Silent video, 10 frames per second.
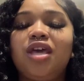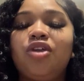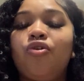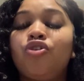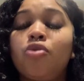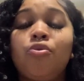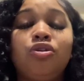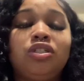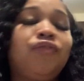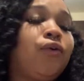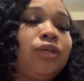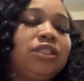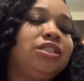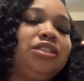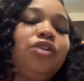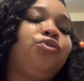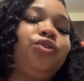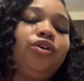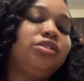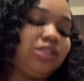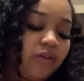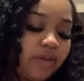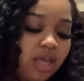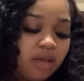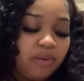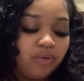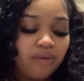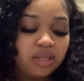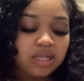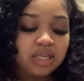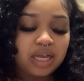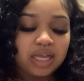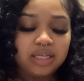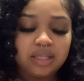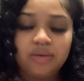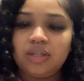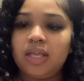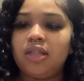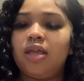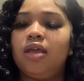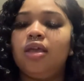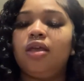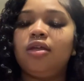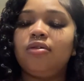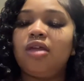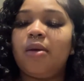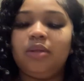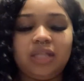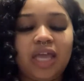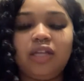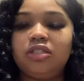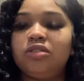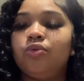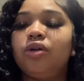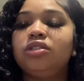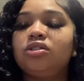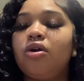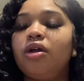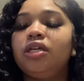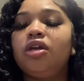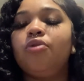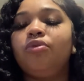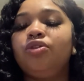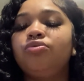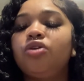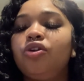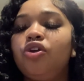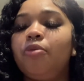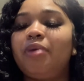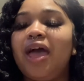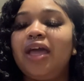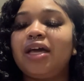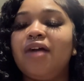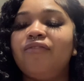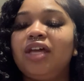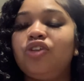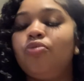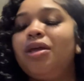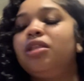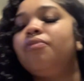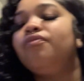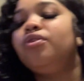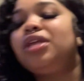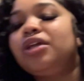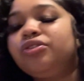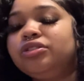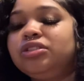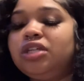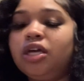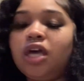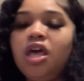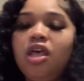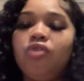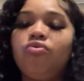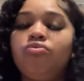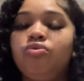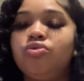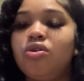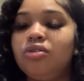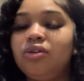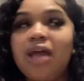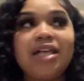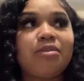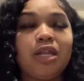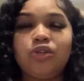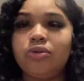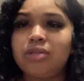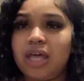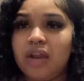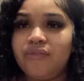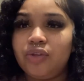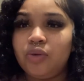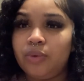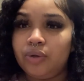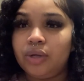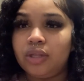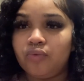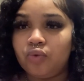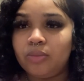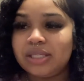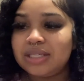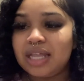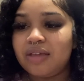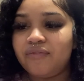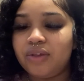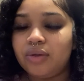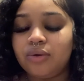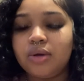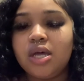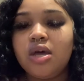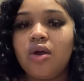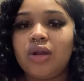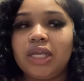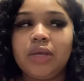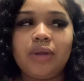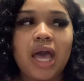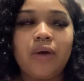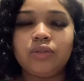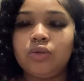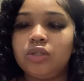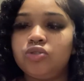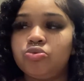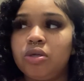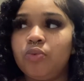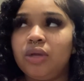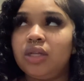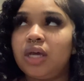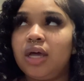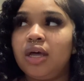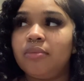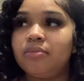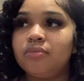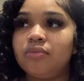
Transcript: Or you're more just focused and centered on yourself. But whoever this is, like I said, they yeah, with the Eight of Swords card here, when you turn your back, I feel like you make them feel like they're stuck. You know how somebody turns a light off on you when you're in the room? This is how they feel. Or like, you know how in Toy Story when I